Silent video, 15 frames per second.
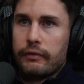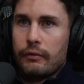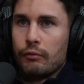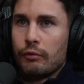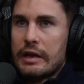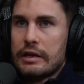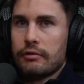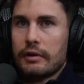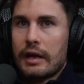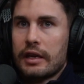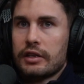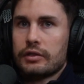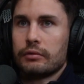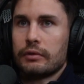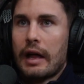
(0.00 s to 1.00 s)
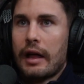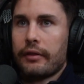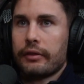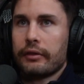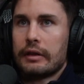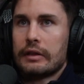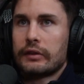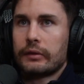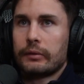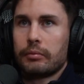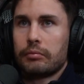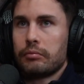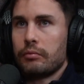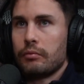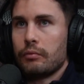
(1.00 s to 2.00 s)
recreational athletes
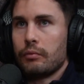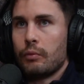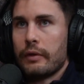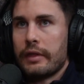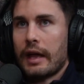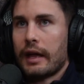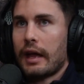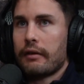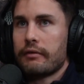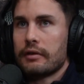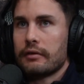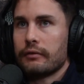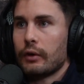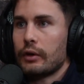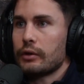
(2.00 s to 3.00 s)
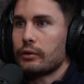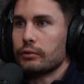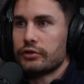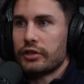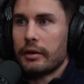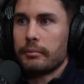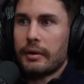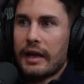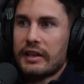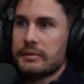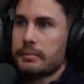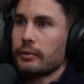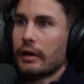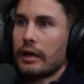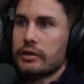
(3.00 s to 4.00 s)
without having vertical jump
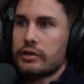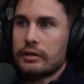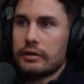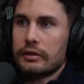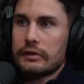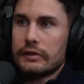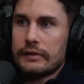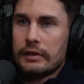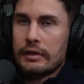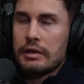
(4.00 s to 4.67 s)
aspirations,